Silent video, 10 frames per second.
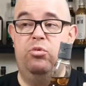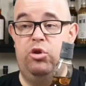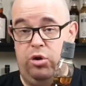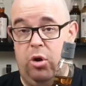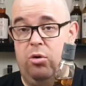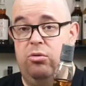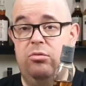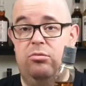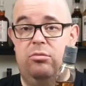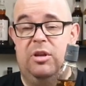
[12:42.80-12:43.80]

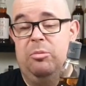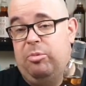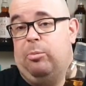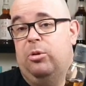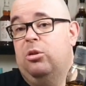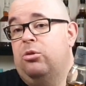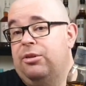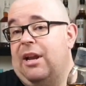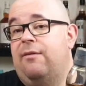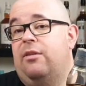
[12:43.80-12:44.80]
show the people
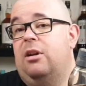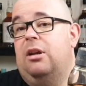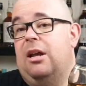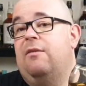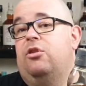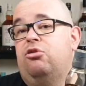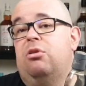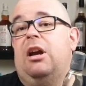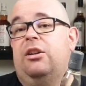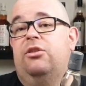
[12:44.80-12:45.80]
who never ever
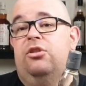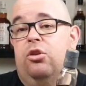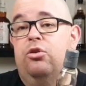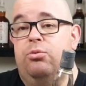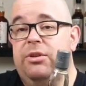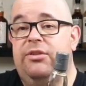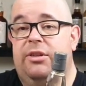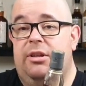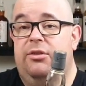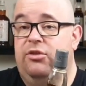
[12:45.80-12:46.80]
tried a Scotch
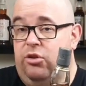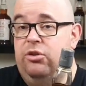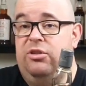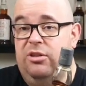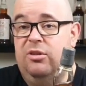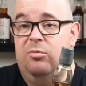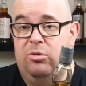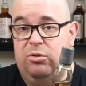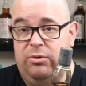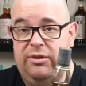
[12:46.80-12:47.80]
whiskey, Scotch single
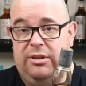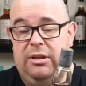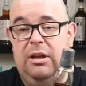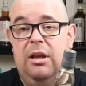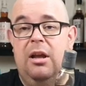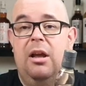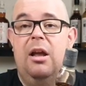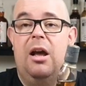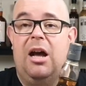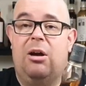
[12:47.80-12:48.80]
malt whiskey,
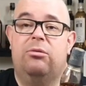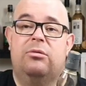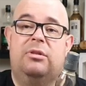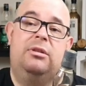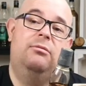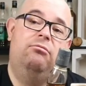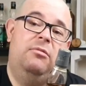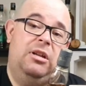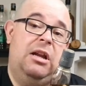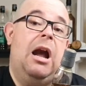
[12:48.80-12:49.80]
how
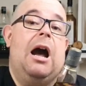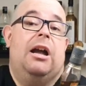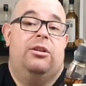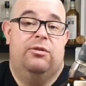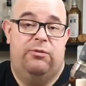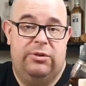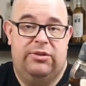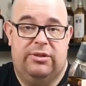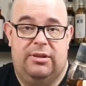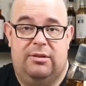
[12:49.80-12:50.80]
kind of
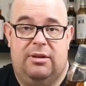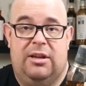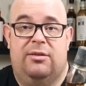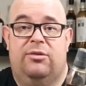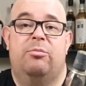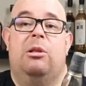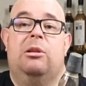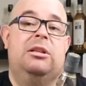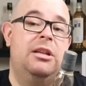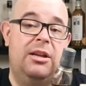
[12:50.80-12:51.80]
whiskey can smell
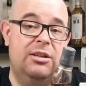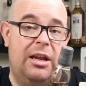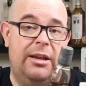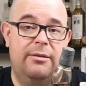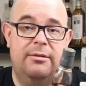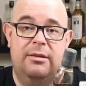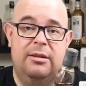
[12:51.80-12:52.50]
and taste like.